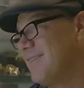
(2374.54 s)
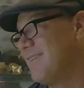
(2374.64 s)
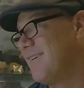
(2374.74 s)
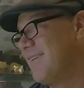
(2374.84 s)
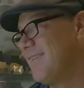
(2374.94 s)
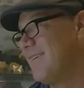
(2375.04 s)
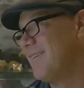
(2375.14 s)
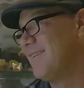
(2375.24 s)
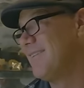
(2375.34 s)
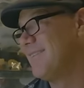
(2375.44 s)

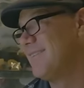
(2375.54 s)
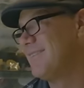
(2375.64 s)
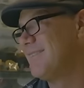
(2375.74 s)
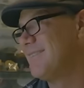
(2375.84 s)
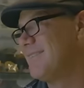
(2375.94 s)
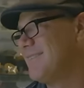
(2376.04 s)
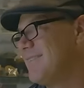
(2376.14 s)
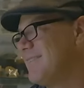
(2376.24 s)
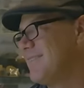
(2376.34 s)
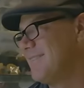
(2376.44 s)

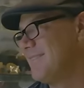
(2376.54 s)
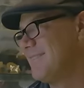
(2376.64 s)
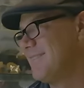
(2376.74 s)
(not speaking)